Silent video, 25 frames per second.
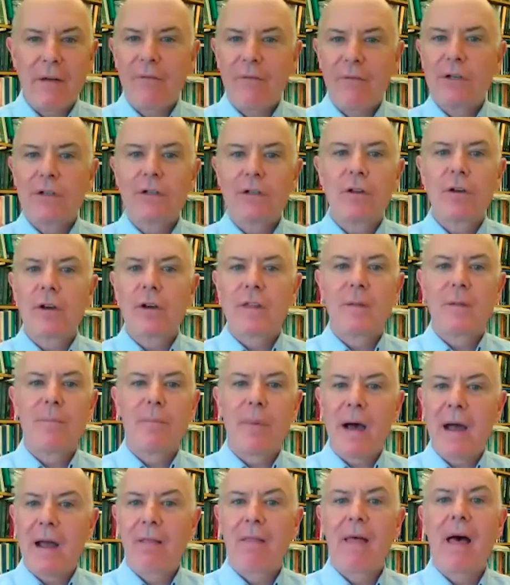If you just look at the
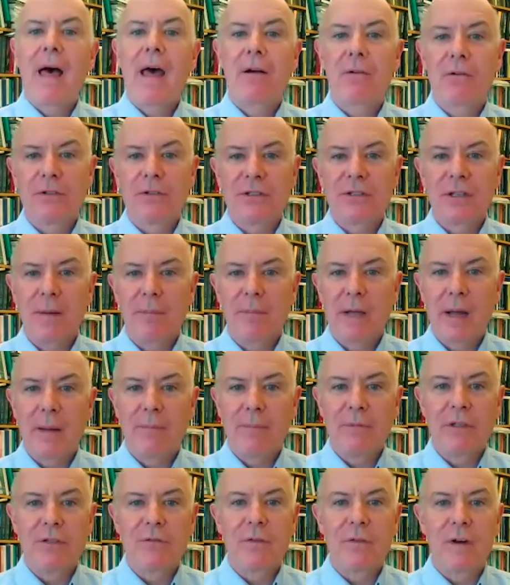bilaterals,
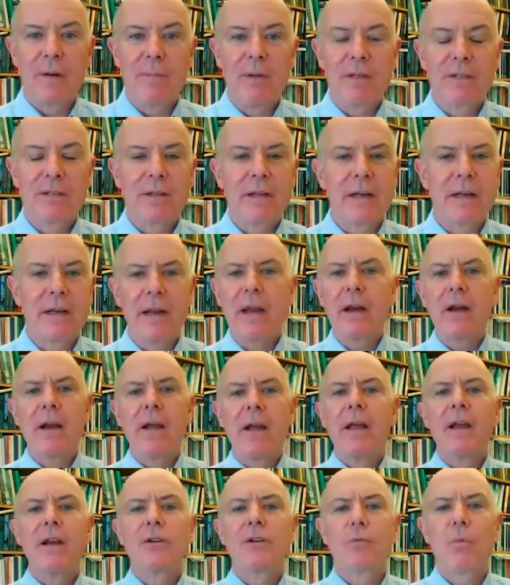sometimes it's very misleading.
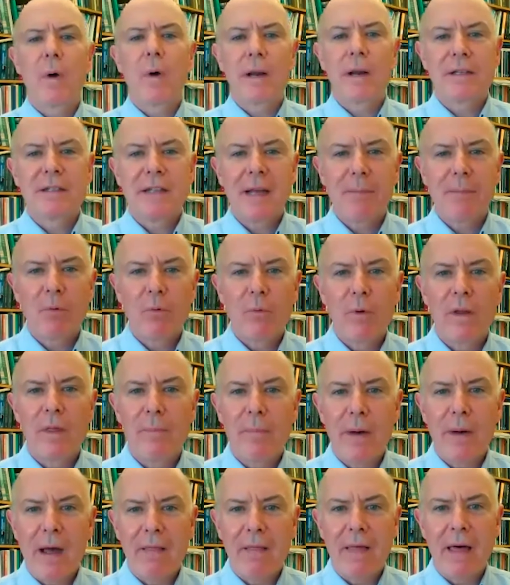Here's one example where
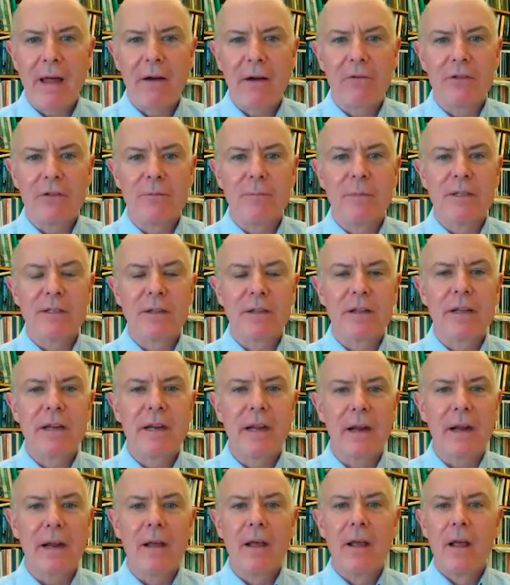the bilateral is
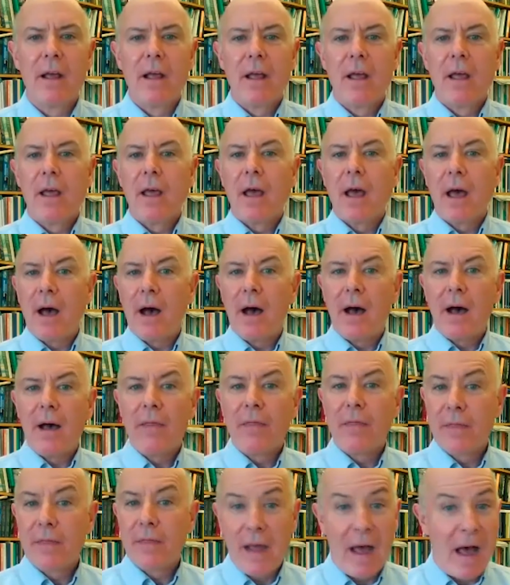misleading.
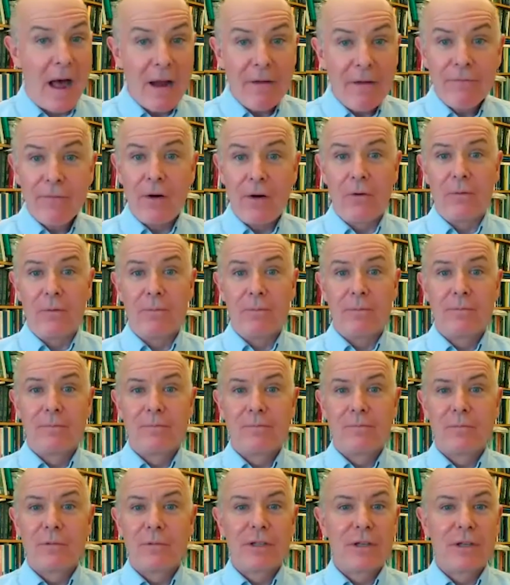Uh, the iPhone,
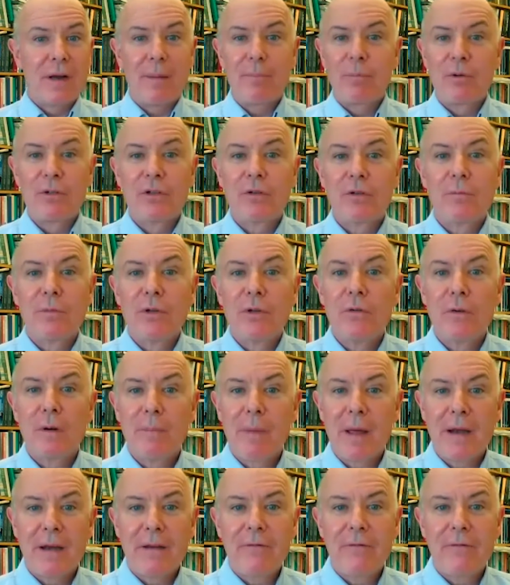which I presume you
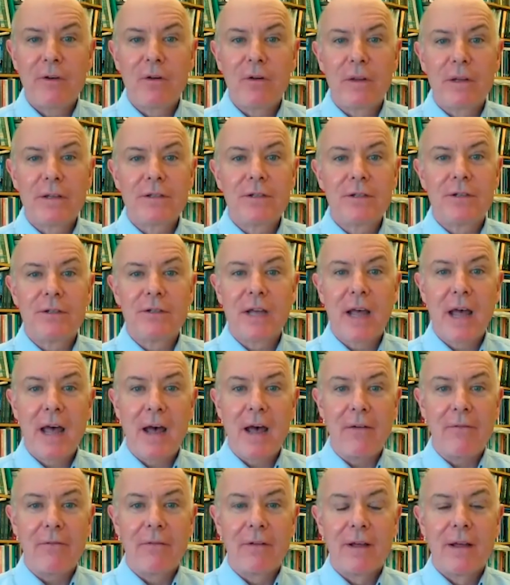and many of your listeners
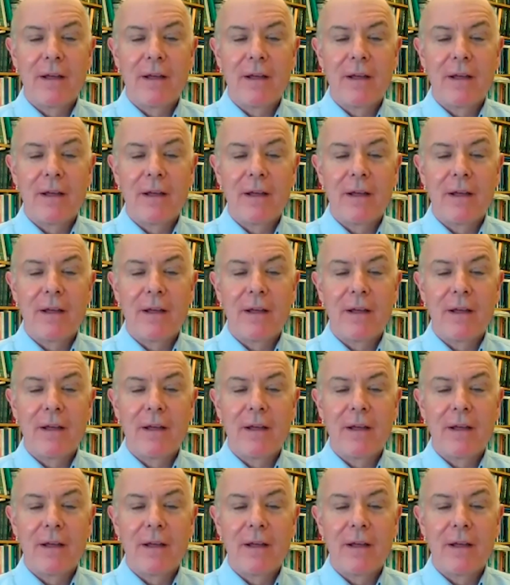have,